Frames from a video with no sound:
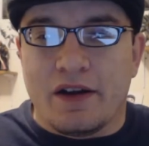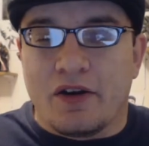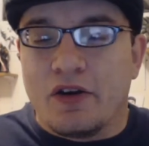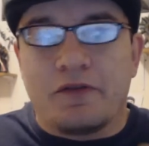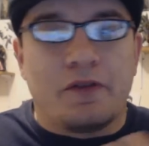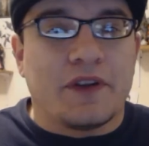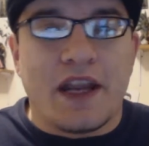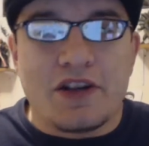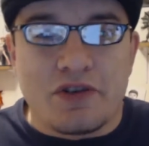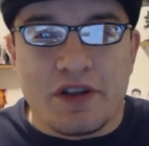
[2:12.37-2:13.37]
hurtful
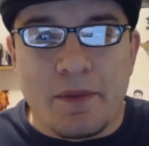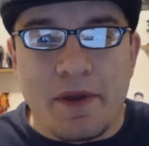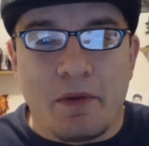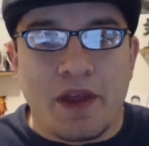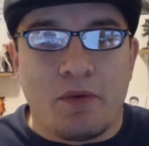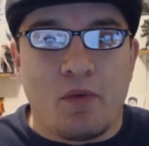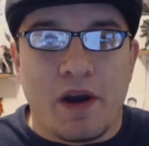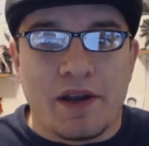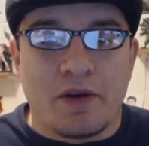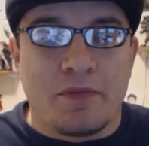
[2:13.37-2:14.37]
nature in them that will
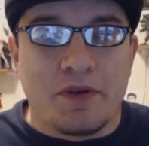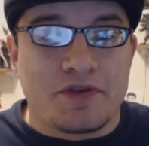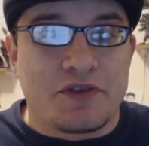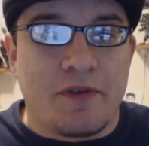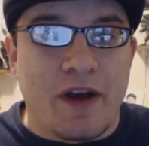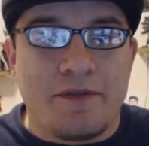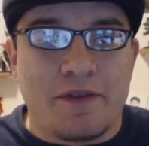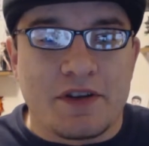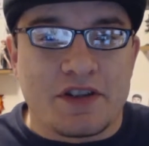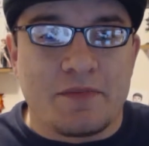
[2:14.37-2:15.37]
wind up
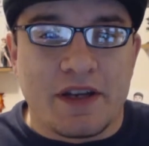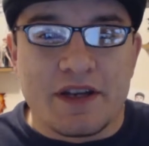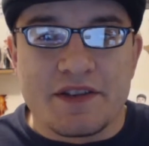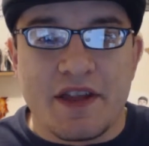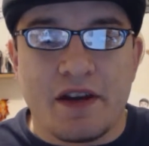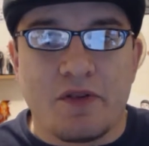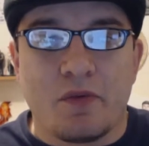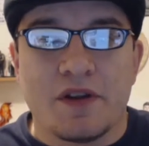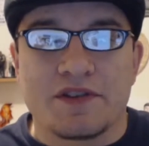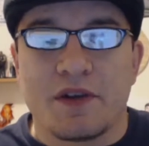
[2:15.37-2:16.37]
surviving just because they're the
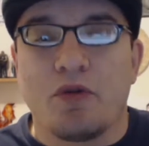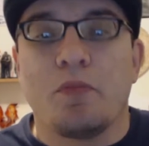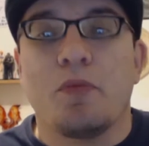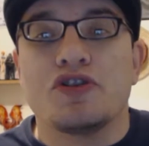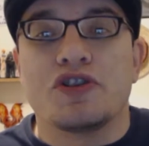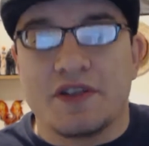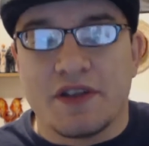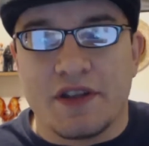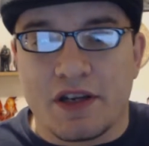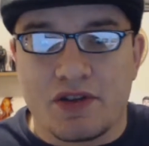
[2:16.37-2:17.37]
ones that will push it
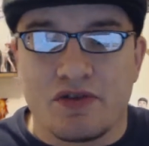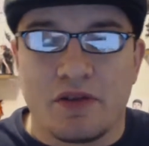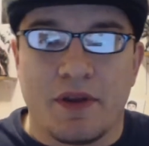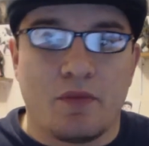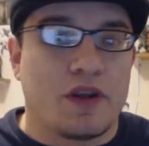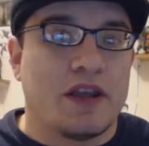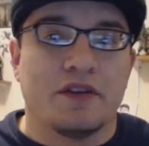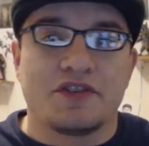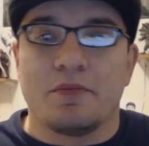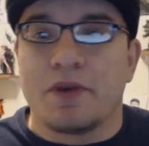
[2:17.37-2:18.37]
to the extreme, that will
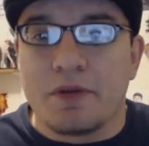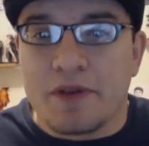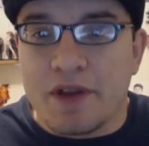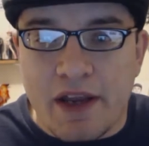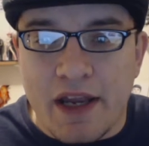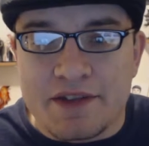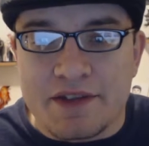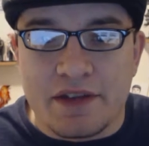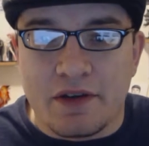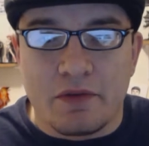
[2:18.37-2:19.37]
kill somebody without
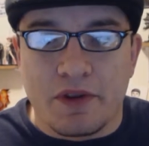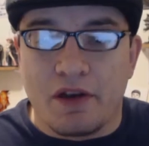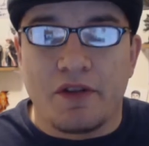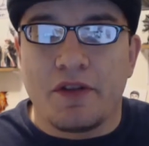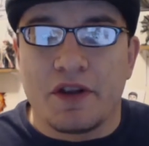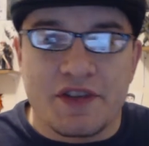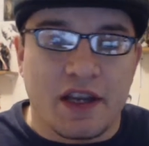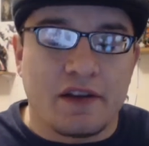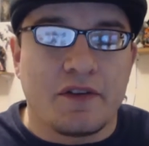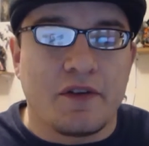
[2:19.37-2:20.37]
a
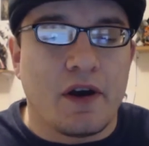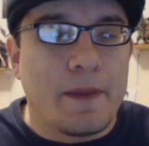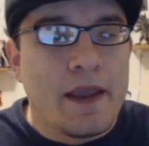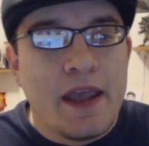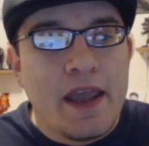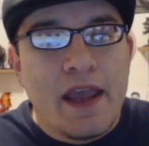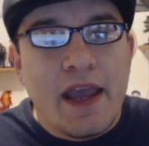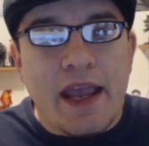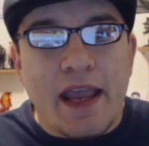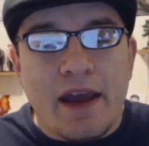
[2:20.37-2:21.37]
second thought.
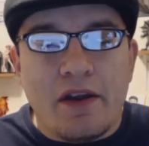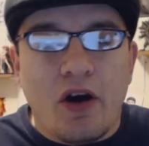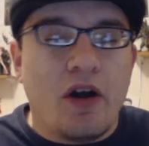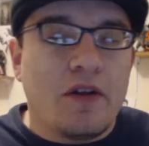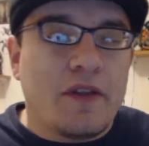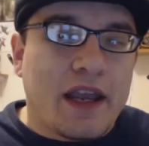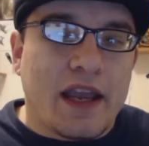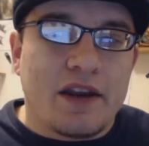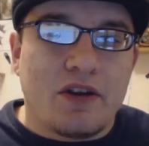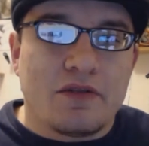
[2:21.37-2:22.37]
And all that
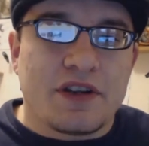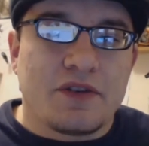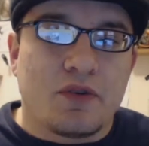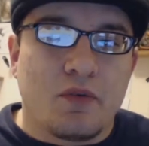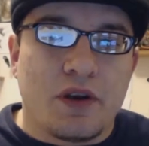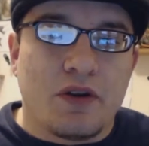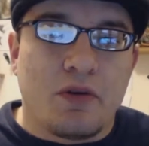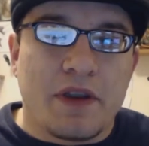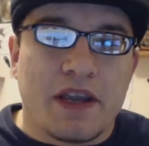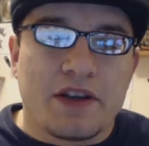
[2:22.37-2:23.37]
kind of goes out the
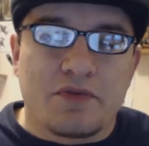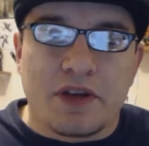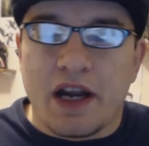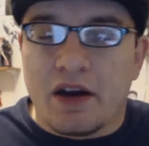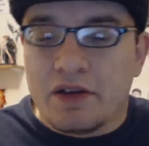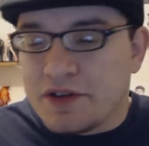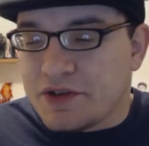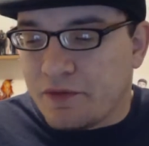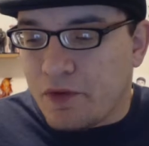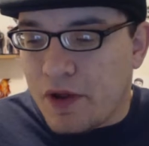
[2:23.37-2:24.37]
window because
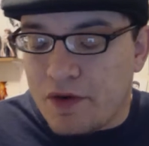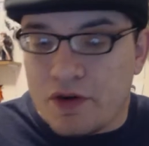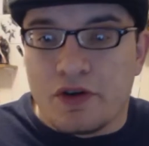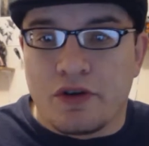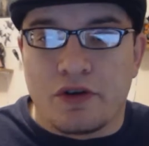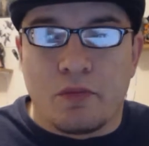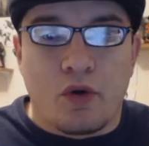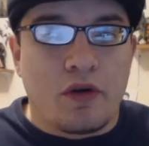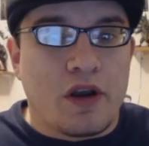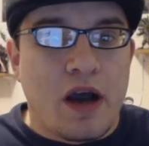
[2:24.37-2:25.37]
regardless of whether your
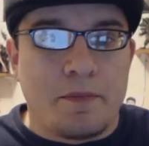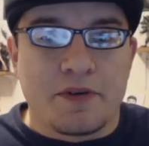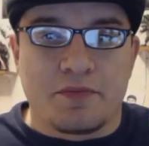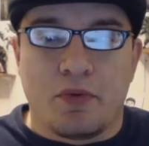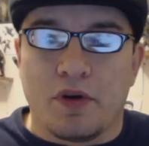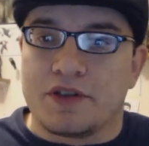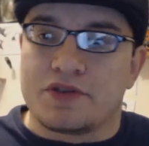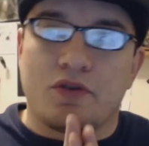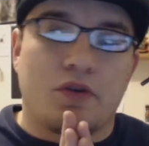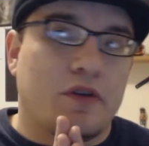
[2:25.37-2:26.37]
moral compass
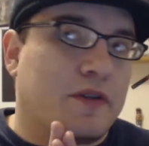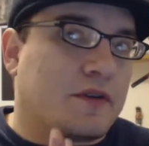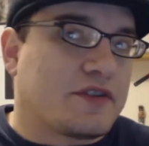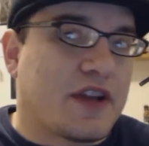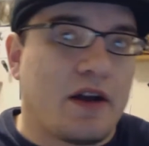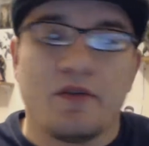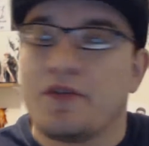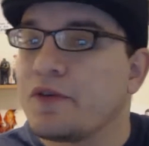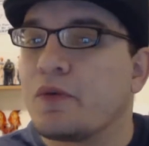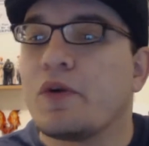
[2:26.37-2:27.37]
points north or
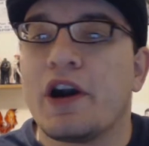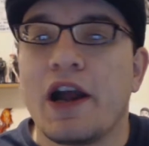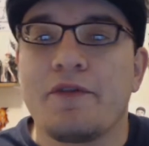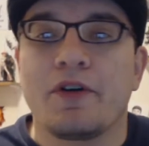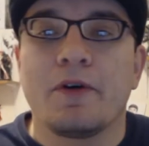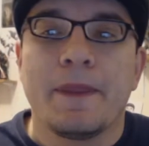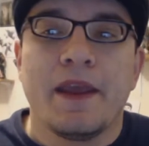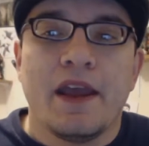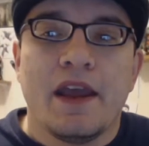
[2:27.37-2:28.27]
south or wherever,